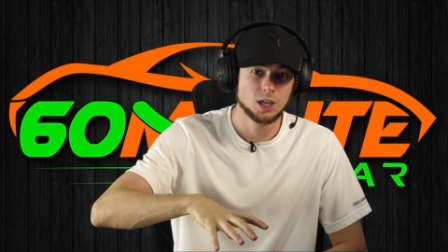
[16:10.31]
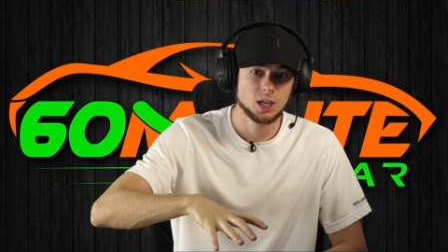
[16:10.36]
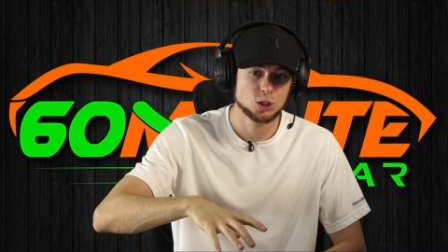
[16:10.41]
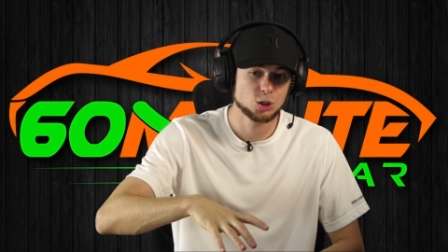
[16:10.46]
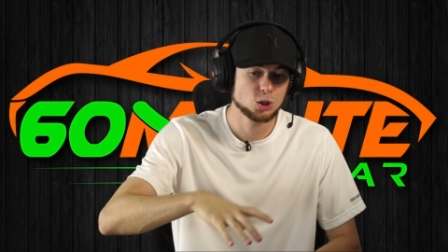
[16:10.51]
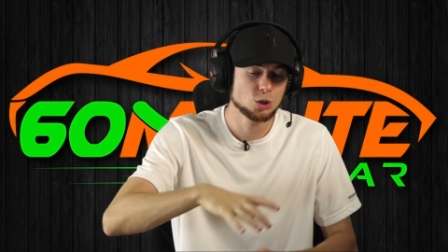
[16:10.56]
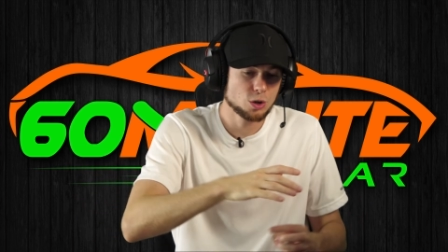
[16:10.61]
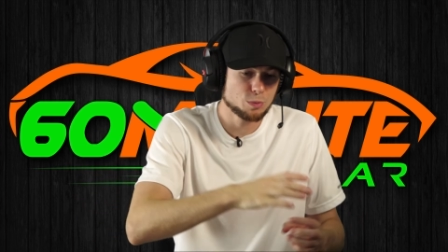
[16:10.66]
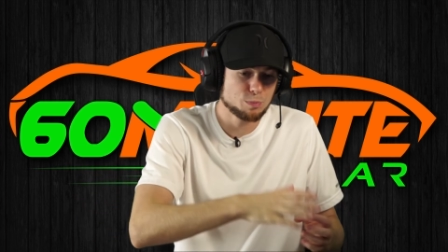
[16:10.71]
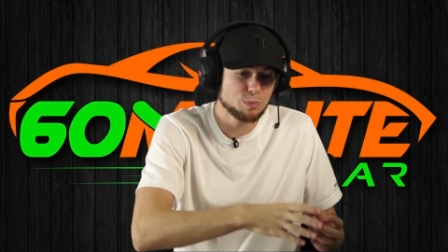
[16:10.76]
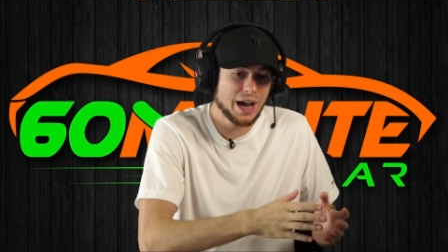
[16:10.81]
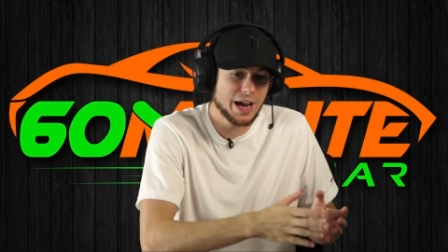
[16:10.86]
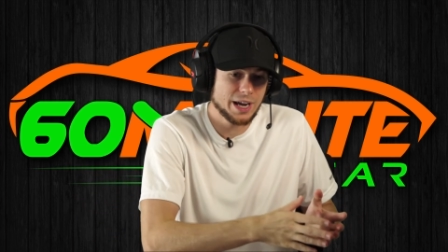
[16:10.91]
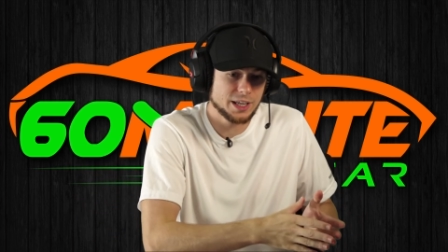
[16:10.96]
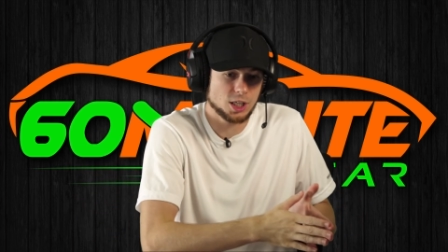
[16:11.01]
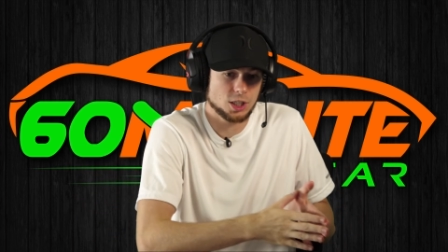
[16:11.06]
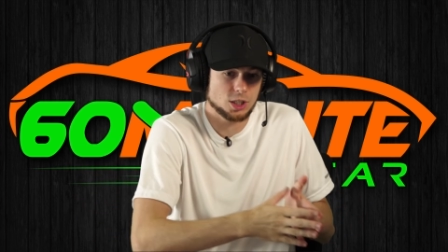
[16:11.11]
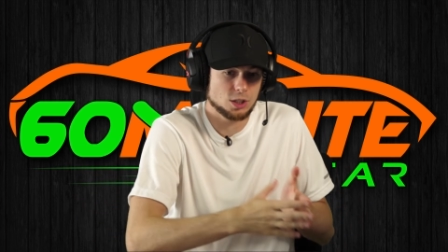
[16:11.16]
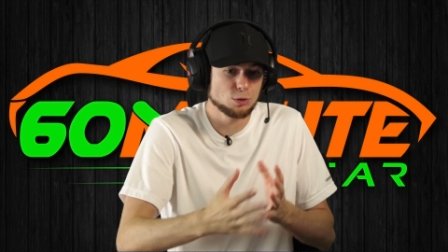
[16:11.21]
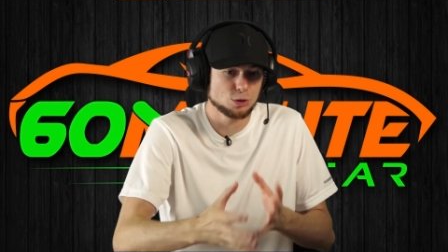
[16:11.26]
You're
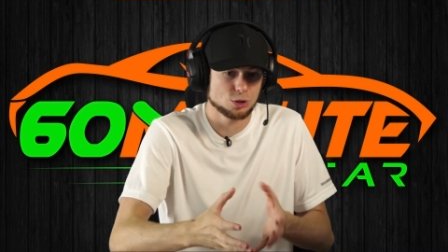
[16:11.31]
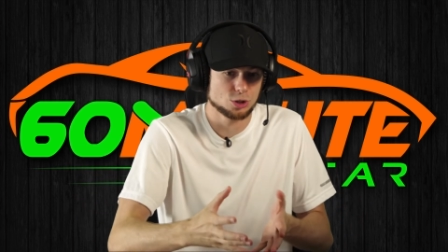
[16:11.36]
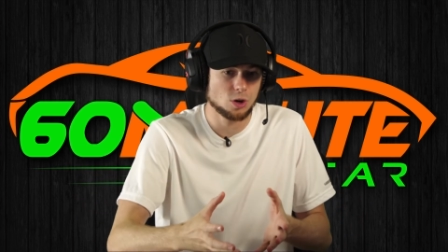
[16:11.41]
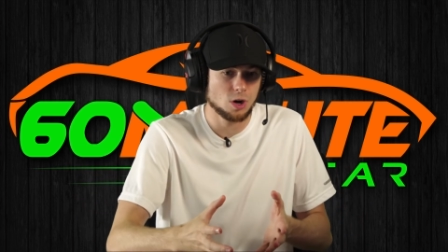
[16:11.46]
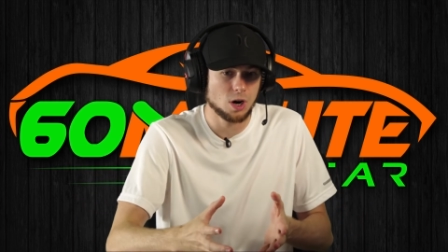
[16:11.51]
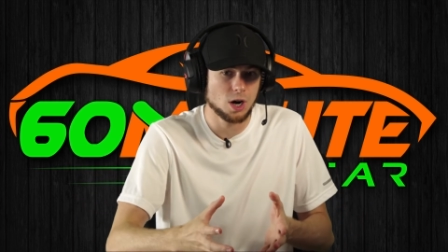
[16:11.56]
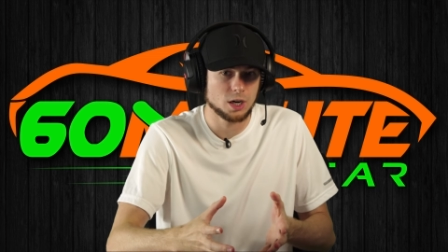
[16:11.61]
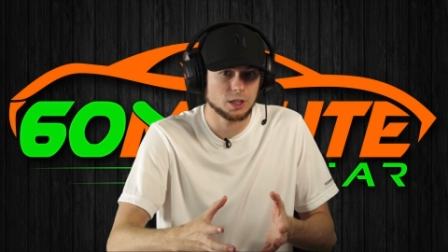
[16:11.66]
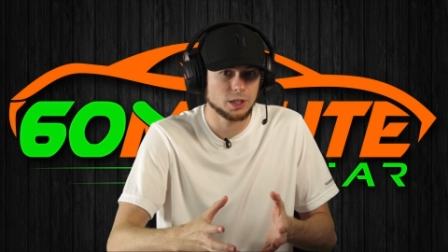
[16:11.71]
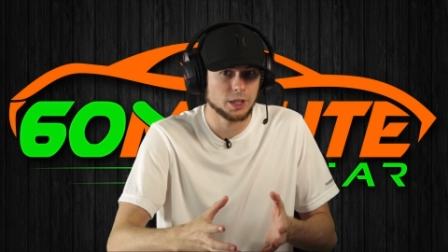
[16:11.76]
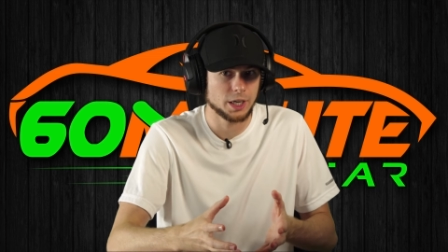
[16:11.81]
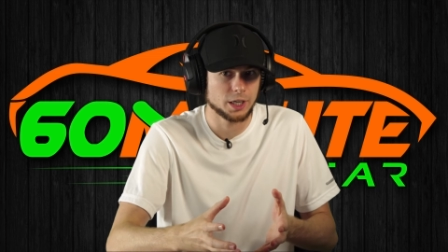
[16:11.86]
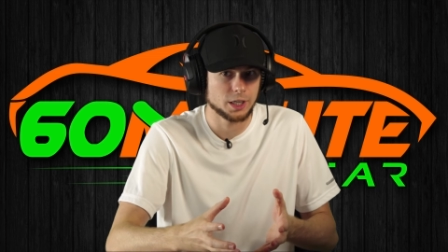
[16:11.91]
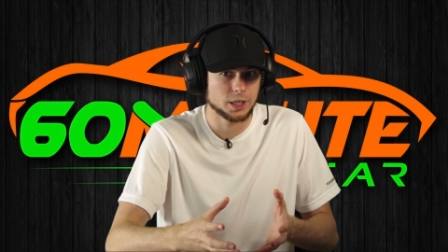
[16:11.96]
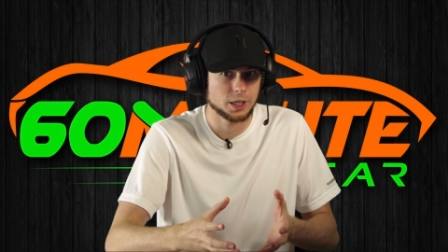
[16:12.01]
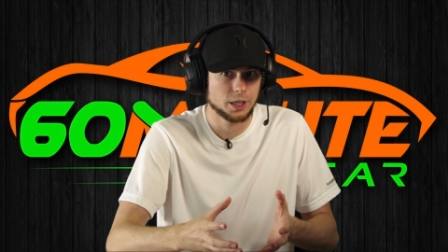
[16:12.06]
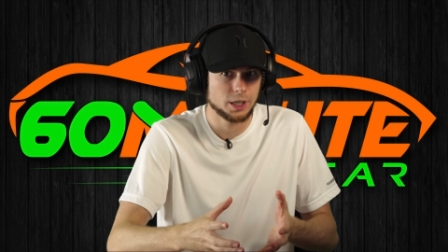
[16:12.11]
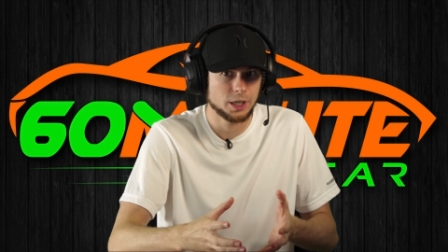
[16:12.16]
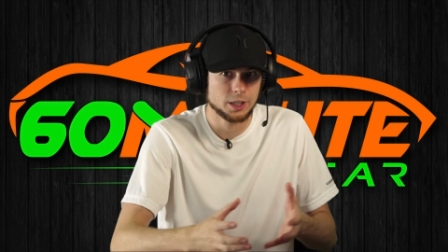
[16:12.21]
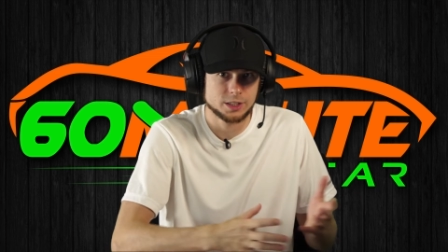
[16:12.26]
buying a used car, like
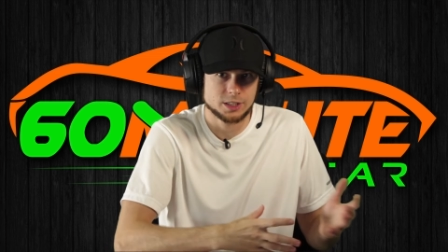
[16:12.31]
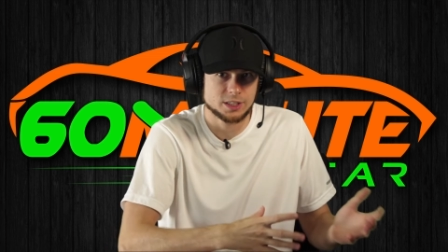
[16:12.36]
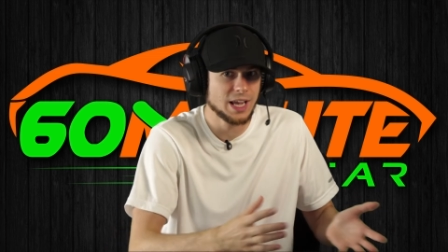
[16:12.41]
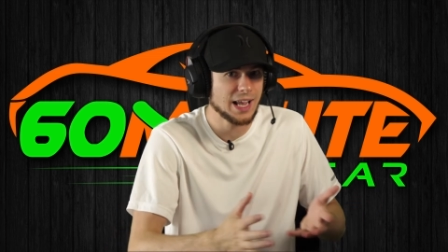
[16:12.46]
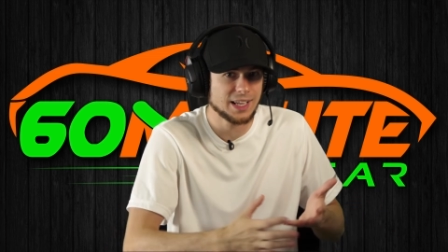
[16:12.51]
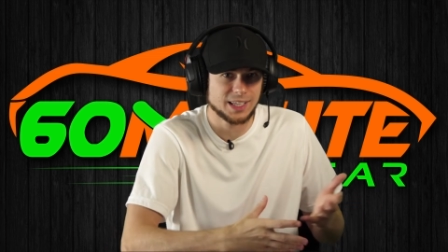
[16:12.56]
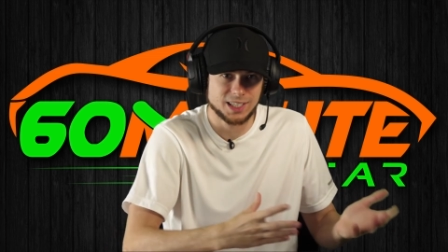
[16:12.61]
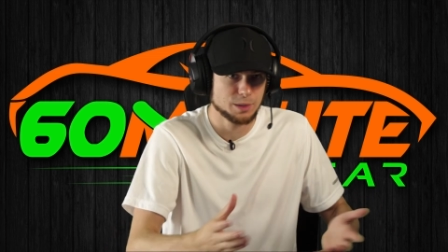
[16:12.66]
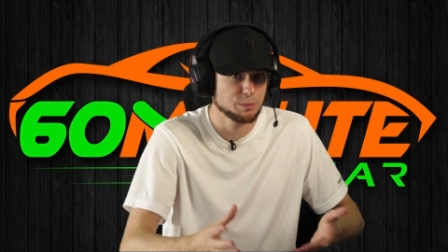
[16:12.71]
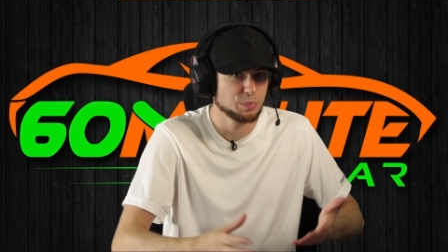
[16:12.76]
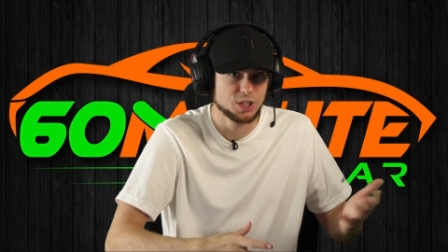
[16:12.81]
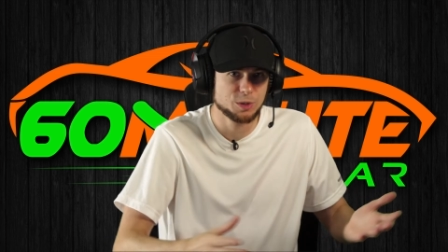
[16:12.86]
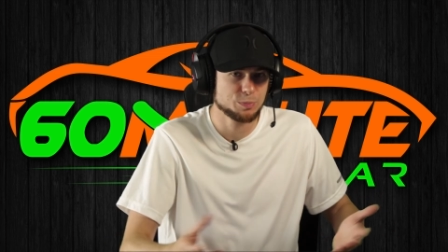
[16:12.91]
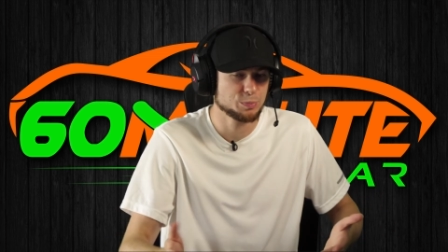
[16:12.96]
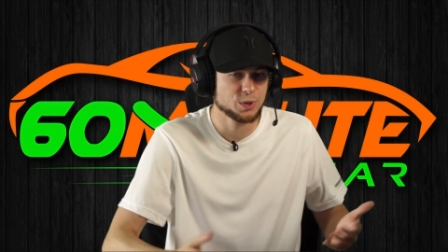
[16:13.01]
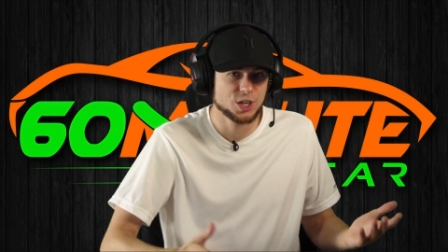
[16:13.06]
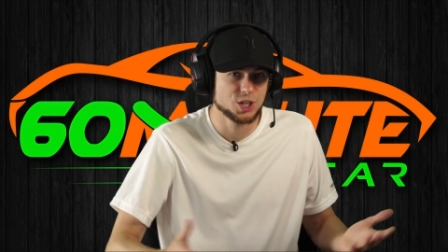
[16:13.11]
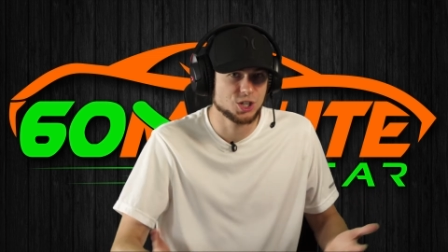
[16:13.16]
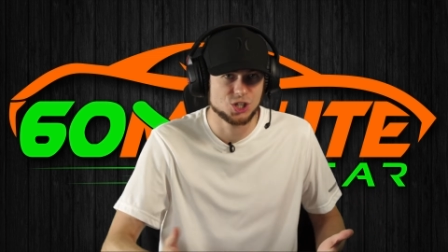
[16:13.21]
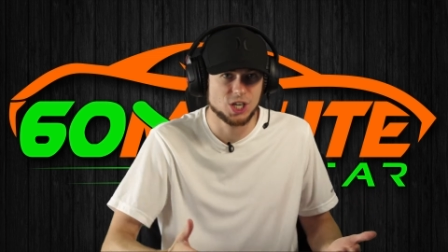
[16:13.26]
it's not going to be
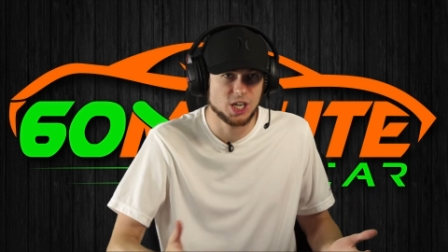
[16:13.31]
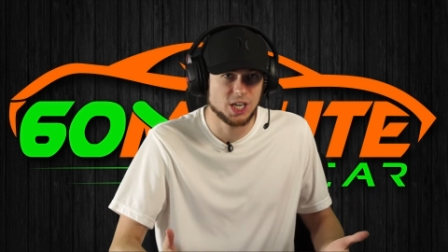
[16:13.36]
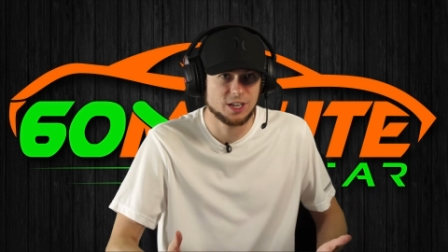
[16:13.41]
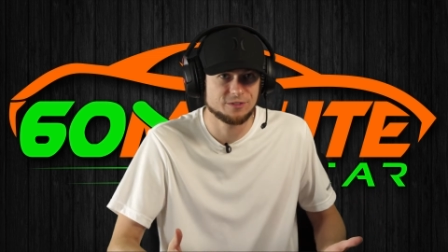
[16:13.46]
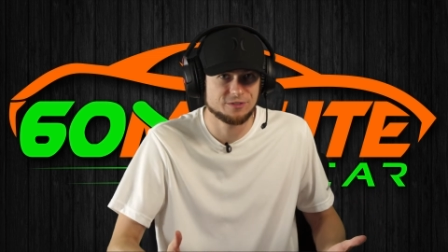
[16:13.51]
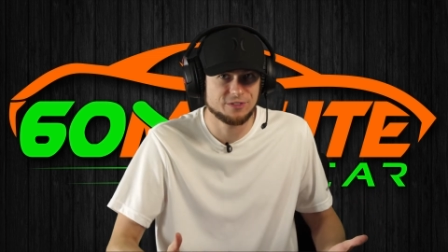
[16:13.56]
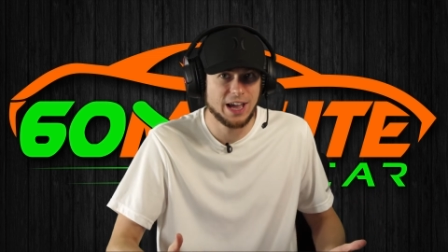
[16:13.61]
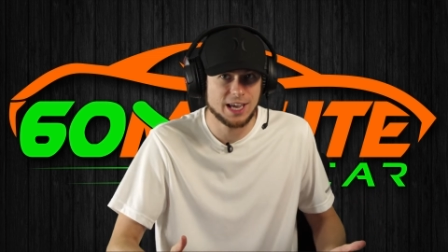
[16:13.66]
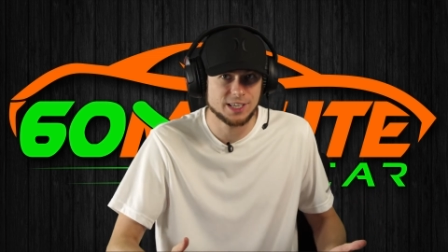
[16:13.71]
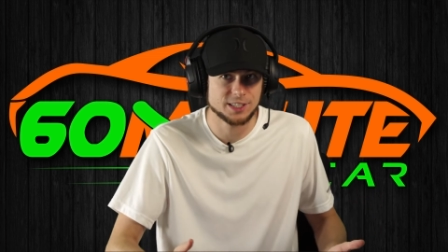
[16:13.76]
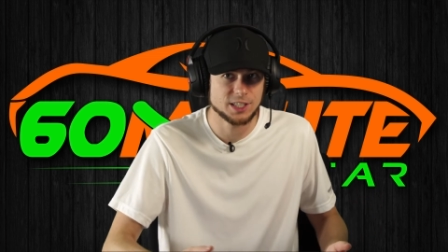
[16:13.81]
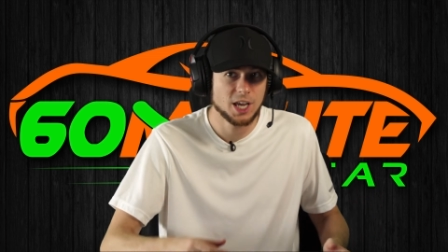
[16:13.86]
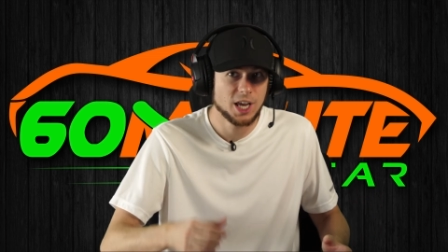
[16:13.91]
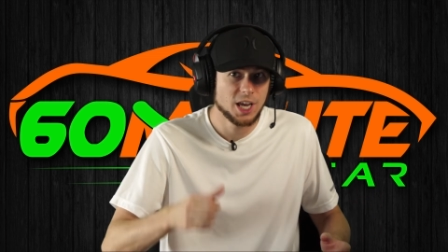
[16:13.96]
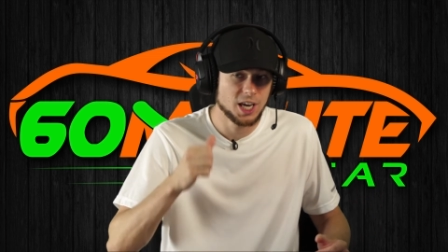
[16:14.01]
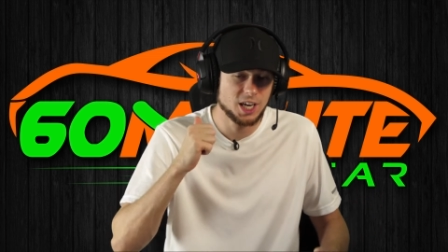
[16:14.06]
depreciating fast.